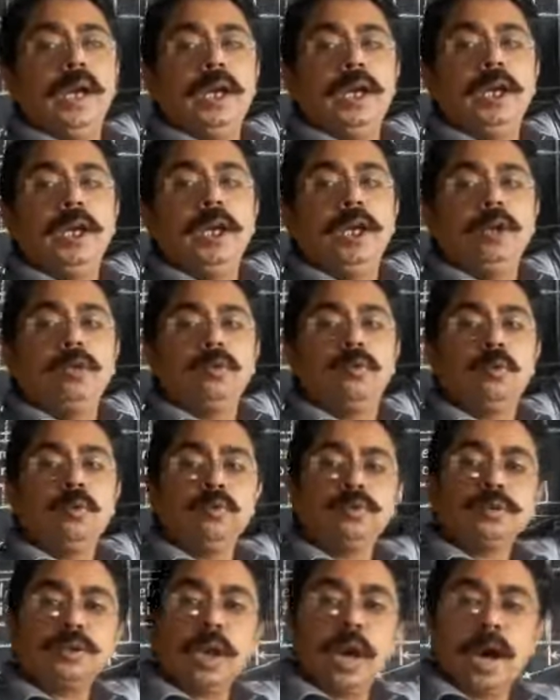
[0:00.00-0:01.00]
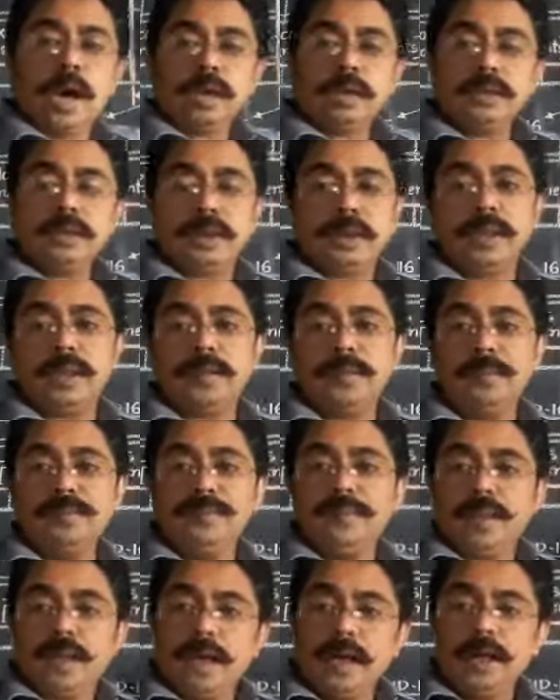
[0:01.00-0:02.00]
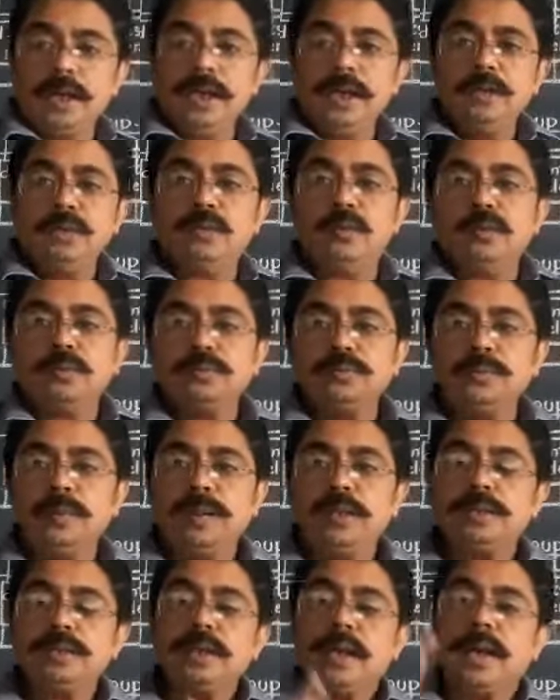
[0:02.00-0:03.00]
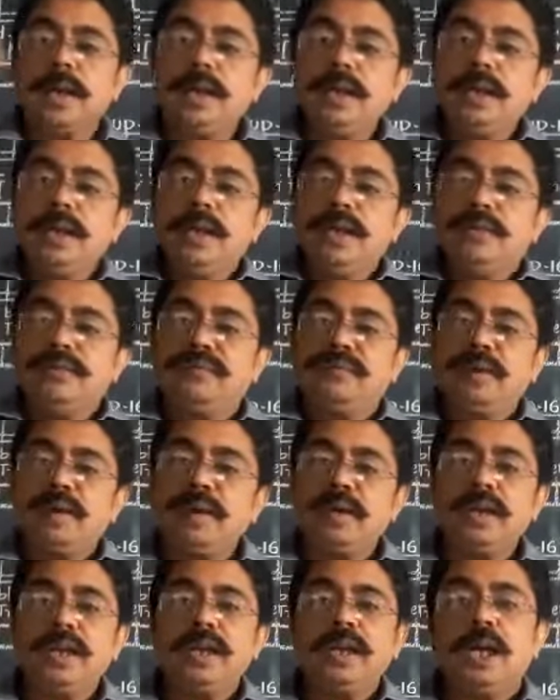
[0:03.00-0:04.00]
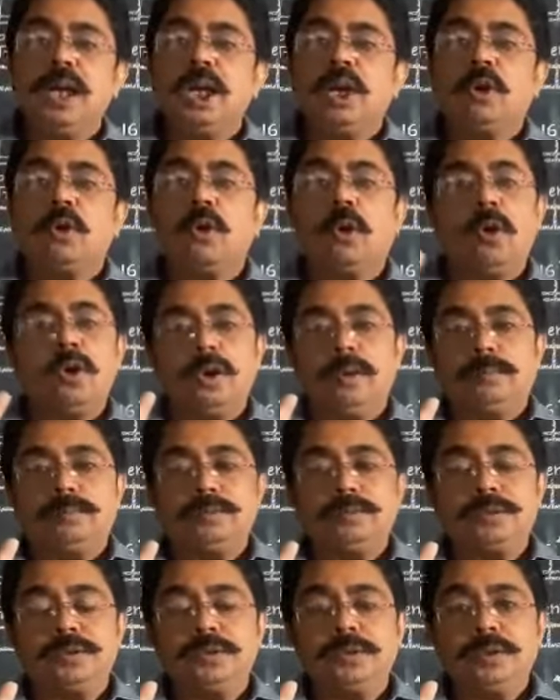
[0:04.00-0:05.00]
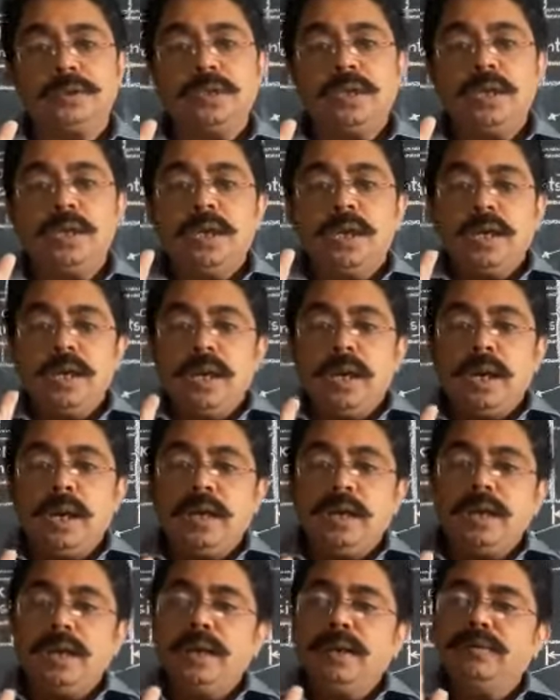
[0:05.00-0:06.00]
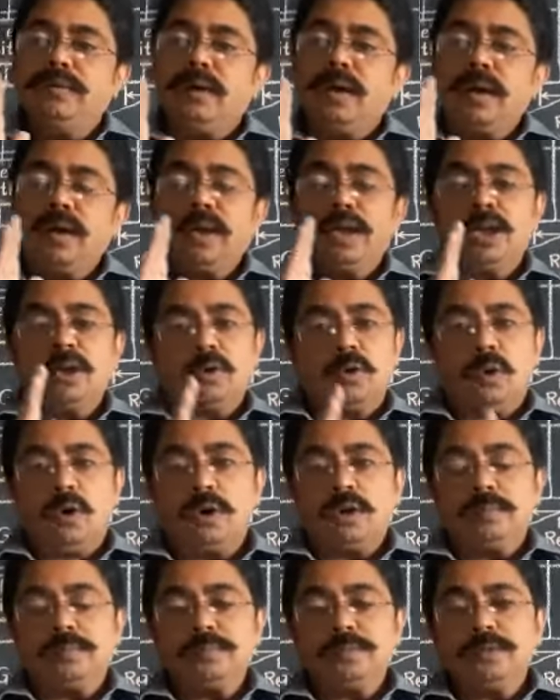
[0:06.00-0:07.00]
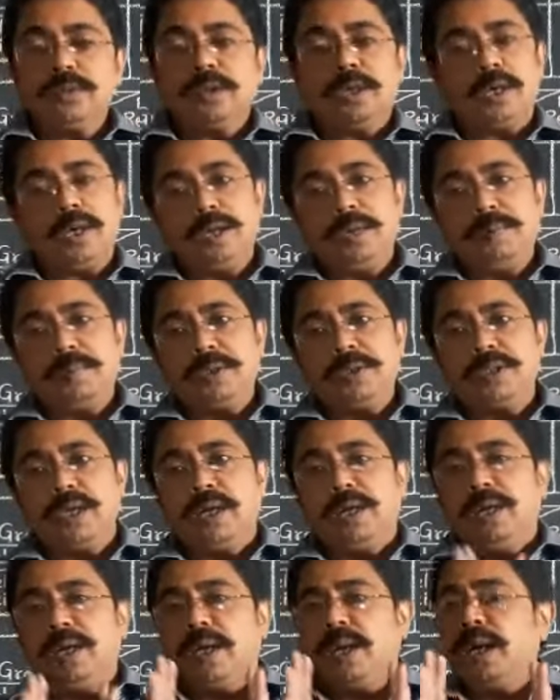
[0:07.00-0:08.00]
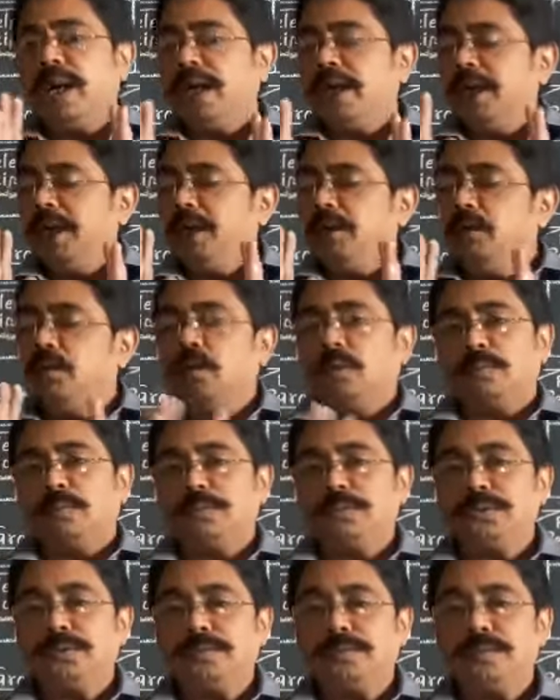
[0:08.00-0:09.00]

18 groups are there. 18 groups means 18 vertical columns. 18 vertical columns represent 18 groups.